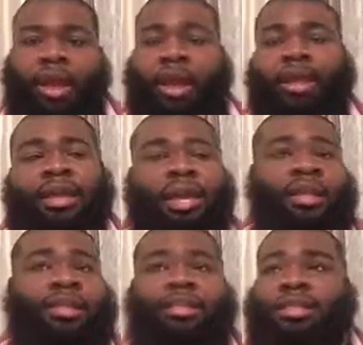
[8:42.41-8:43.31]
And
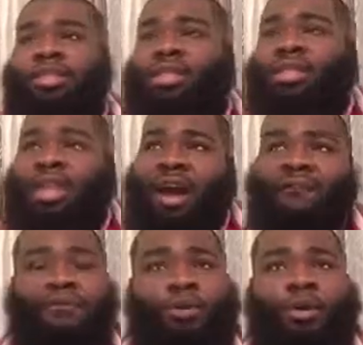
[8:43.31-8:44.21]
Candace is just
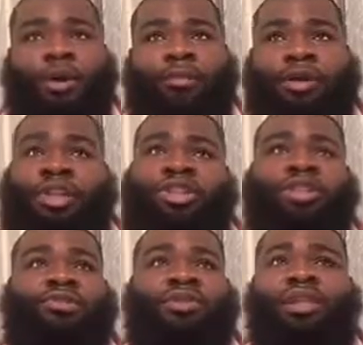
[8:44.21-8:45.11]
not for it because
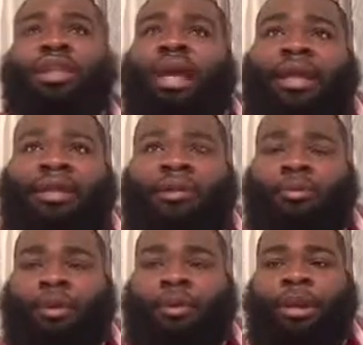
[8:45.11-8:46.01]
she really liked
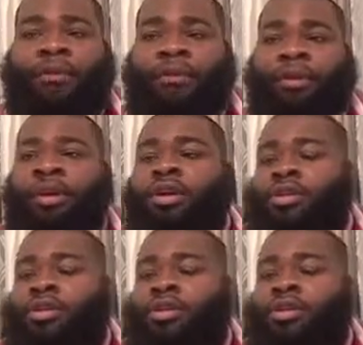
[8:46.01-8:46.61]
him or whatever.